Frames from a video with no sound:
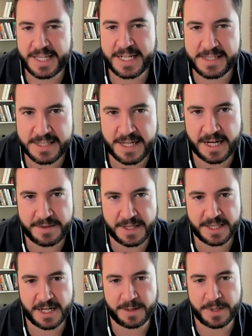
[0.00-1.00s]
That's the kind of
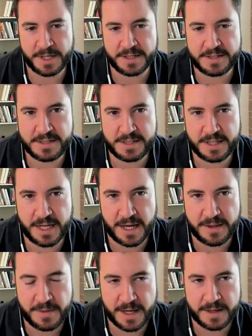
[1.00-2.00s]
thing that I'm going to see.
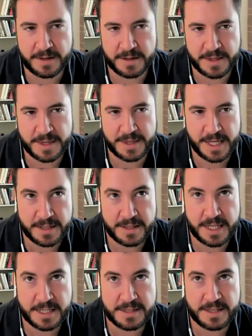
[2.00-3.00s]
I, I
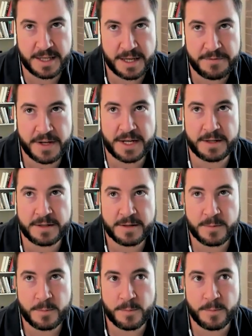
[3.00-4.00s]
that that's the if I
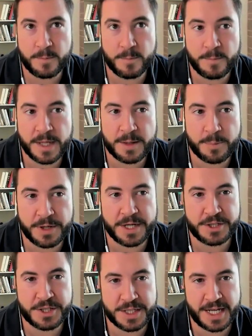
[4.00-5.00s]
can make a
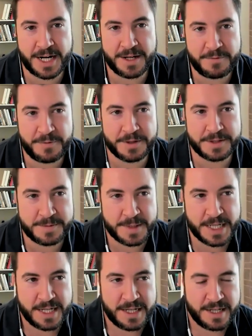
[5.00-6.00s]
prediction that I feel
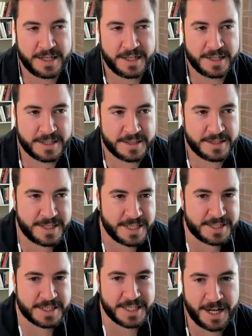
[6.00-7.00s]

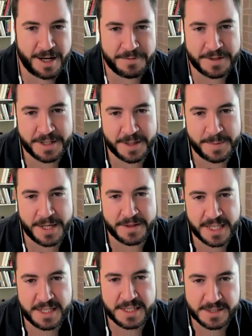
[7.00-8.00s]
decently confident
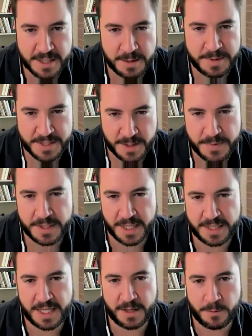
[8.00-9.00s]
about that it's going to be something
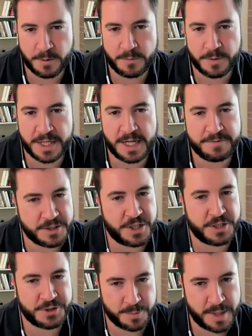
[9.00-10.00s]
like that we're, we're going to have to
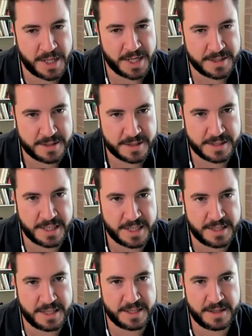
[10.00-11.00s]
change our minds because
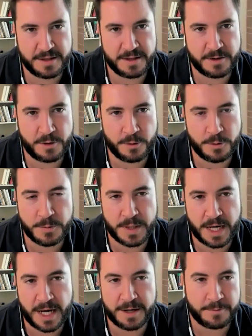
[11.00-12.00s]
the, the the
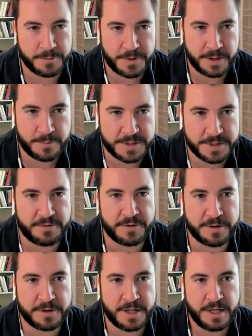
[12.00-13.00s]
goal i don't think was
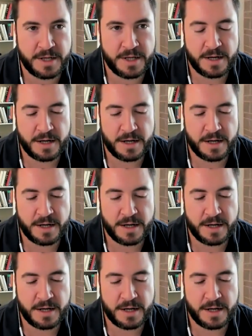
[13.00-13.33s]
ever